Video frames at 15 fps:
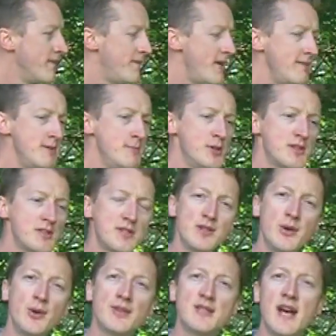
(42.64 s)
very much
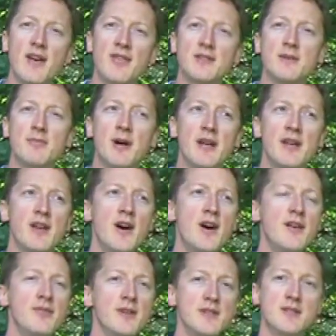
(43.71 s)
sought after by
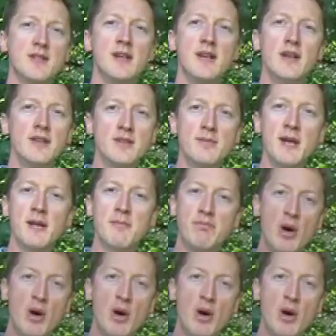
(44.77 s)
carvers to make